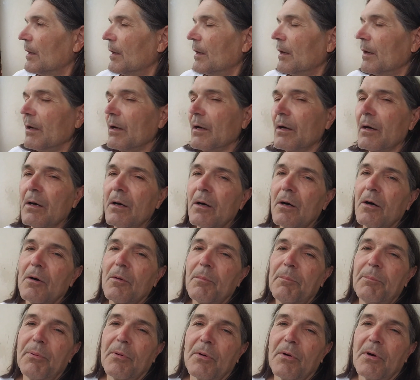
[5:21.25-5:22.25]
Oh
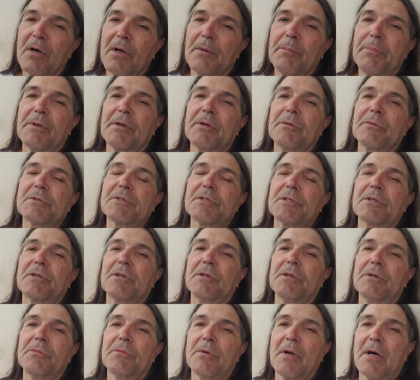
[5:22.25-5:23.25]
boy, but it was a
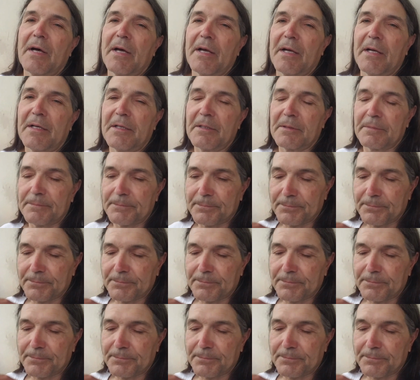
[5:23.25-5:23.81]
good ride.